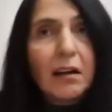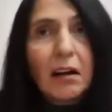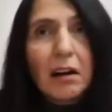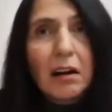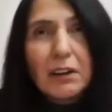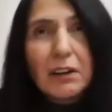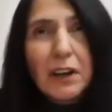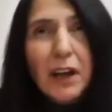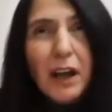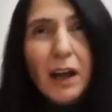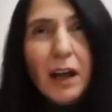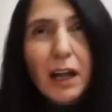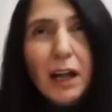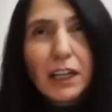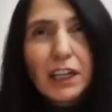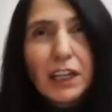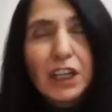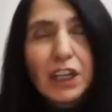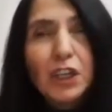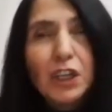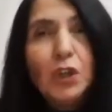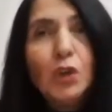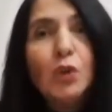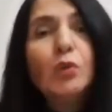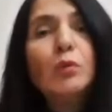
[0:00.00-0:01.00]
are not
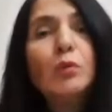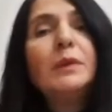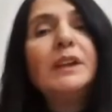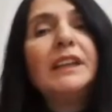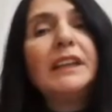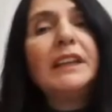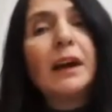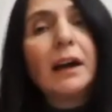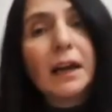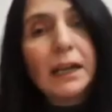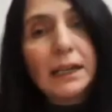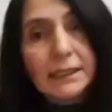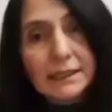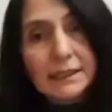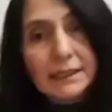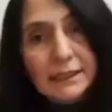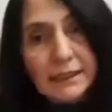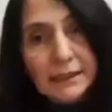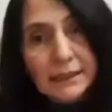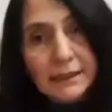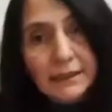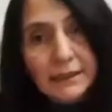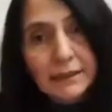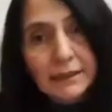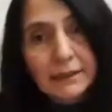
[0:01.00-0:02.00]

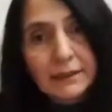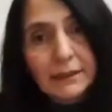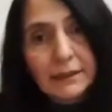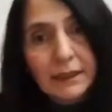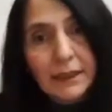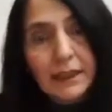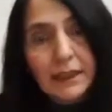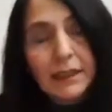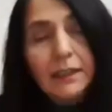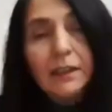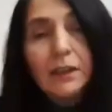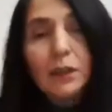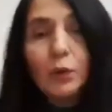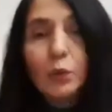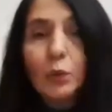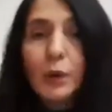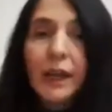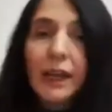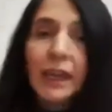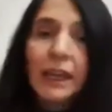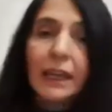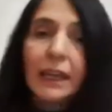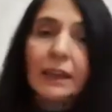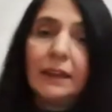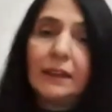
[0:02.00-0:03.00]
humanized in the
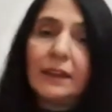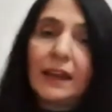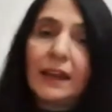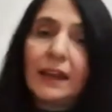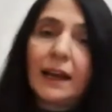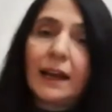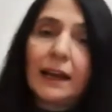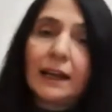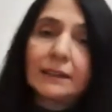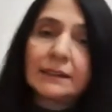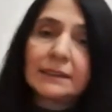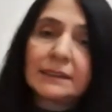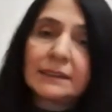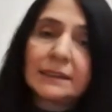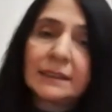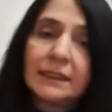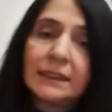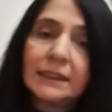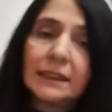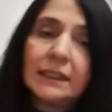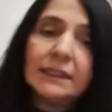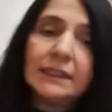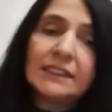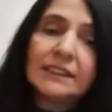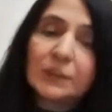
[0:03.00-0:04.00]
way that
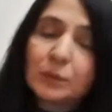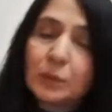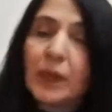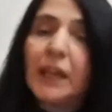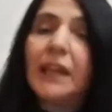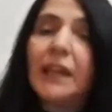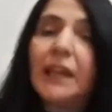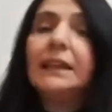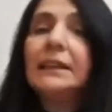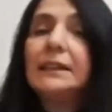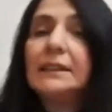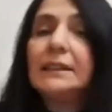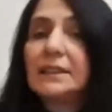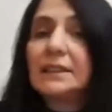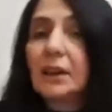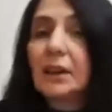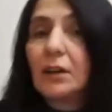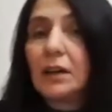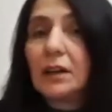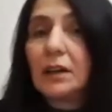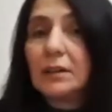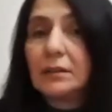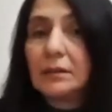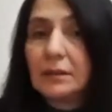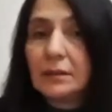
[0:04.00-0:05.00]
Israelis
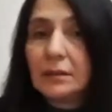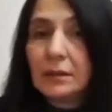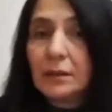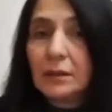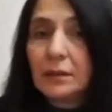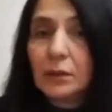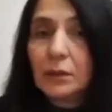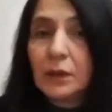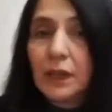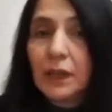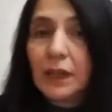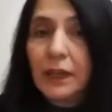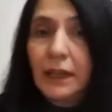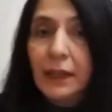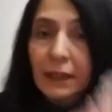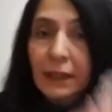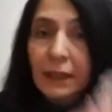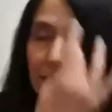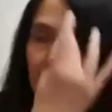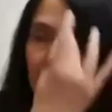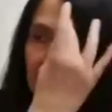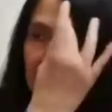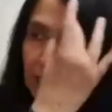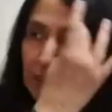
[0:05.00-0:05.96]
are, okay?